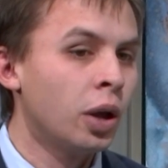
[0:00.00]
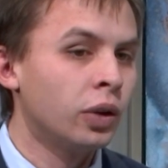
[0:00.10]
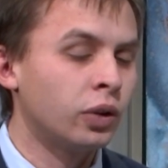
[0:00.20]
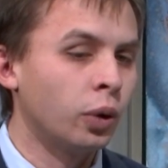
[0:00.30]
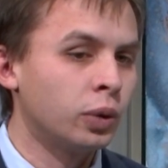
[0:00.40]

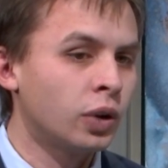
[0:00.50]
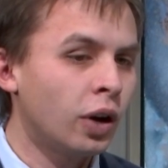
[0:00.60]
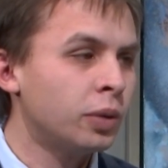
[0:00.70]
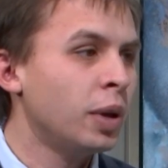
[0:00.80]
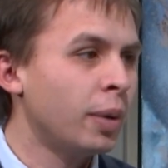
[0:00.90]
So talk
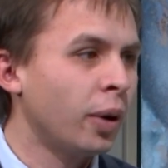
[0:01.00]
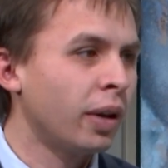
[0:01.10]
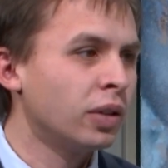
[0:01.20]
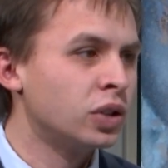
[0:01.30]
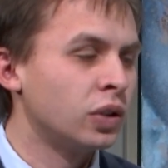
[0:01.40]
to me about
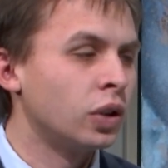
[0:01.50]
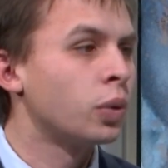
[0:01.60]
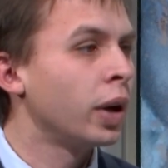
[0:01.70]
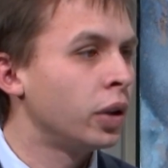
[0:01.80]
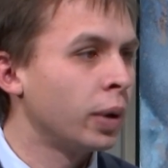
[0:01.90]
just the
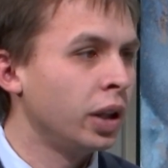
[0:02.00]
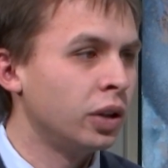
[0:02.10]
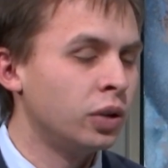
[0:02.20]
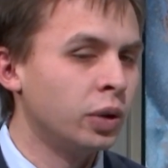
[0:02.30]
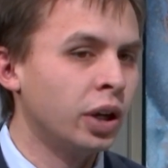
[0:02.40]

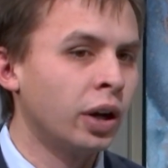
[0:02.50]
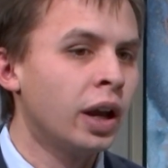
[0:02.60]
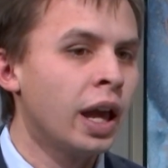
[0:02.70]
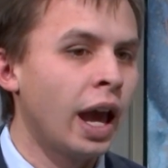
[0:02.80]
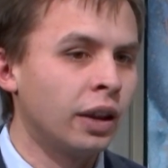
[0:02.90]
2022 year
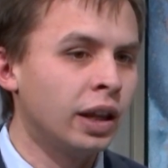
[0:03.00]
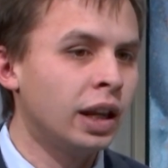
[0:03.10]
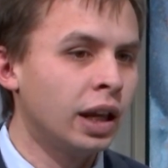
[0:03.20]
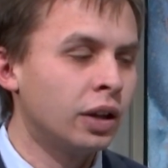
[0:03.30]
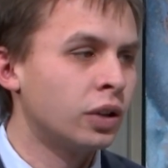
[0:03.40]
and
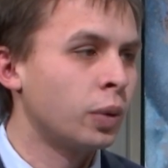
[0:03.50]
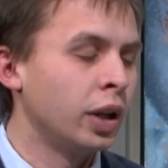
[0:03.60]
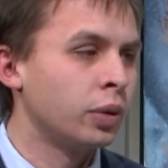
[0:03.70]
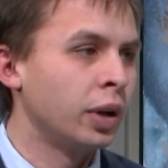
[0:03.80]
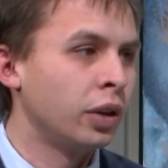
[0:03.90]
leading into
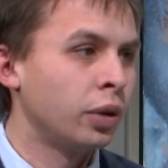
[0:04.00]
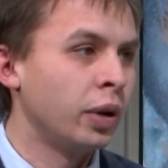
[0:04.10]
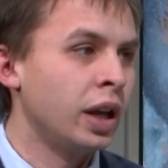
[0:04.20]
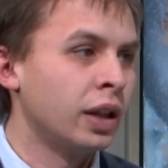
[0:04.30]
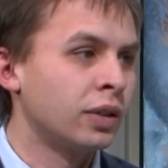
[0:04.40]

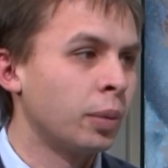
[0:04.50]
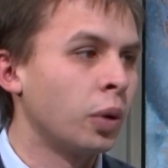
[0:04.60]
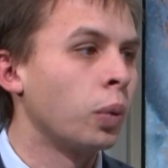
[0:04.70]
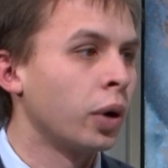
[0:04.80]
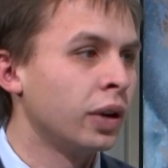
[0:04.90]
2023 and some of the
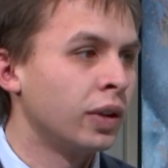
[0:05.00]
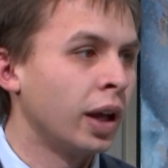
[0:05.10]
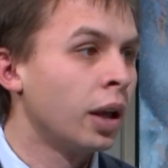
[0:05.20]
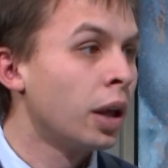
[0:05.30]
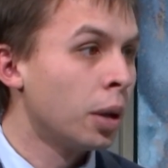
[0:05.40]
worries that
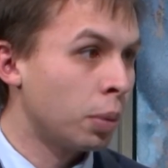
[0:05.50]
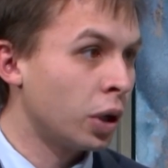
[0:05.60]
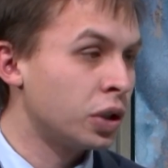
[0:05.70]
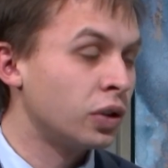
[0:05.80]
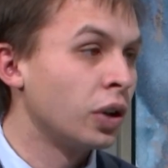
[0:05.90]

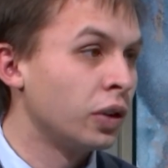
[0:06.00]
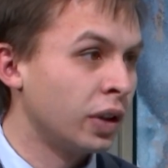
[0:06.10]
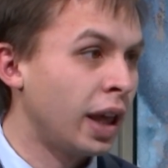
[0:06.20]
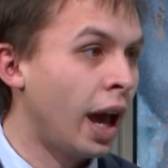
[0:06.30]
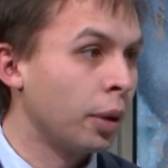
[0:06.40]
purchasers and
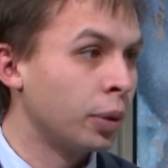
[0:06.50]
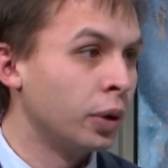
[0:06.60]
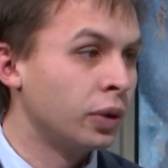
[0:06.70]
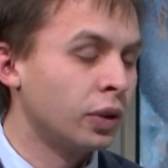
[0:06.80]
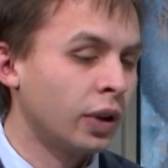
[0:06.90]
cattle
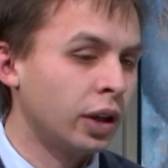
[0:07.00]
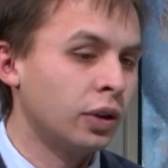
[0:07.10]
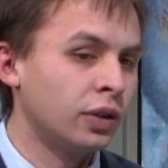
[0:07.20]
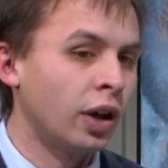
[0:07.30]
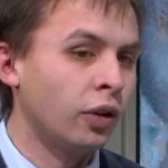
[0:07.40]
producers like
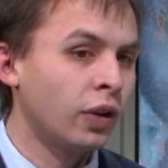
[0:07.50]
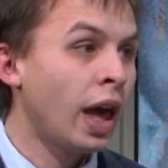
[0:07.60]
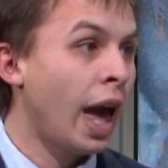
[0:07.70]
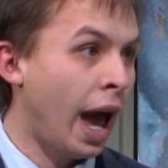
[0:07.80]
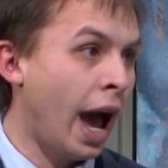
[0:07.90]
yourself
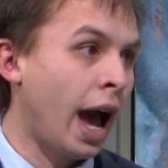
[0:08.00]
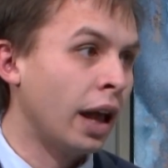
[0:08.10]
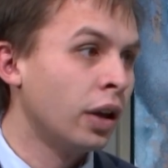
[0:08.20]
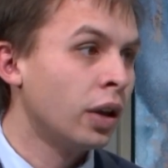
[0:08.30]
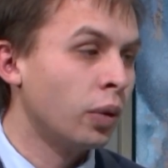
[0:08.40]
had
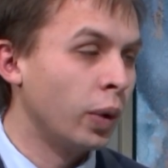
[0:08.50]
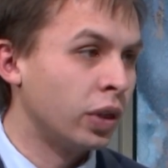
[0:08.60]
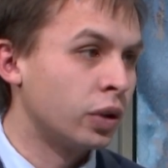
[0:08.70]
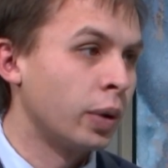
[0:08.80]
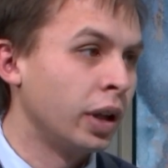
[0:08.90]
with
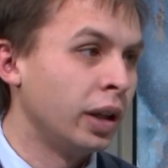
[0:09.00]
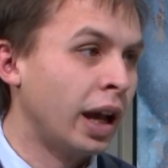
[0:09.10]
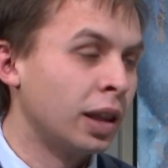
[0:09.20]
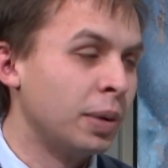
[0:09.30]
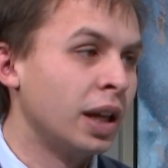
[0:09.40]
at
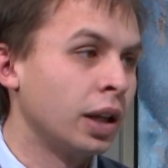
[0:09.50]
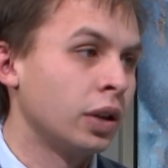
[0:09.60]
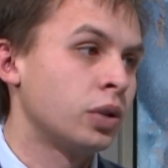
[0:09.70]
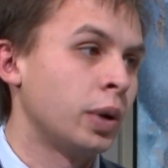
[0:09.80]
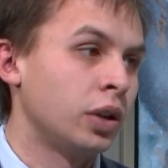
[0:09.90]
the beginning of the
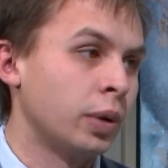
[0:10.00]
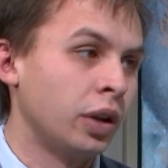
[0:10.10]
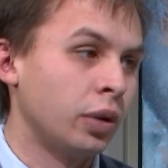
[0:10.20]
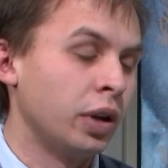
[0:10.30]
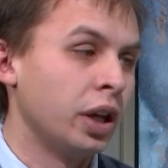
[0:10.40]

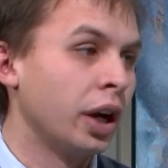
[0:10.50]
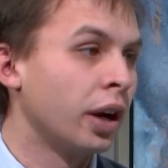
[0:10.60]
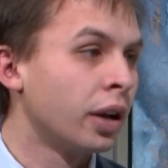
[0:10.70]
2023 year.